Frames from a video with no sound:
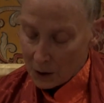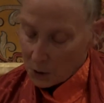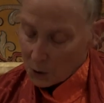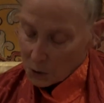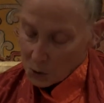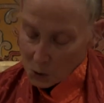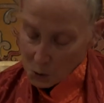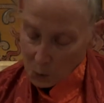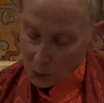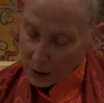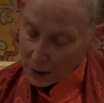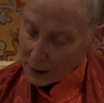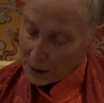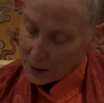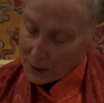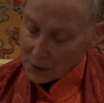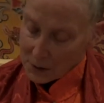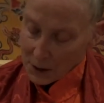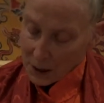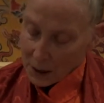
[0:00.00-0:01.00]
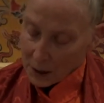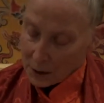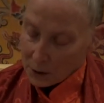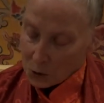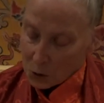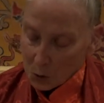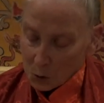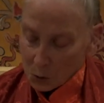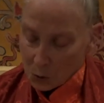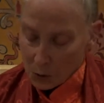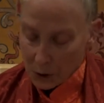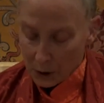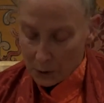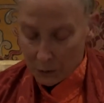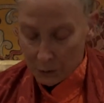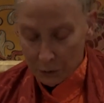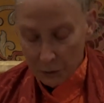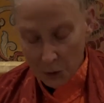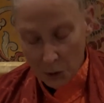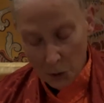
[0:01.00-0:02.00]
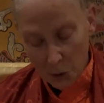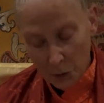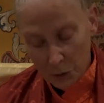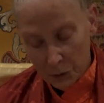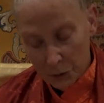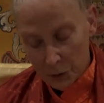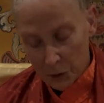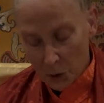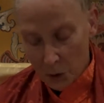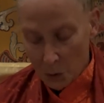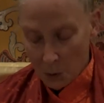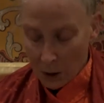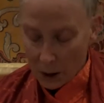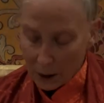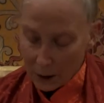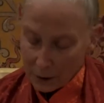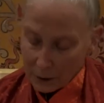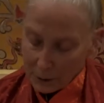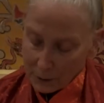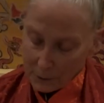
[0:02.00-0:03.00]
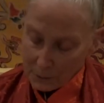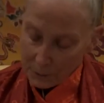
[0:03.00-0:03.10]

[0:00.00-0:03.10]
sway his head to and fro for a while,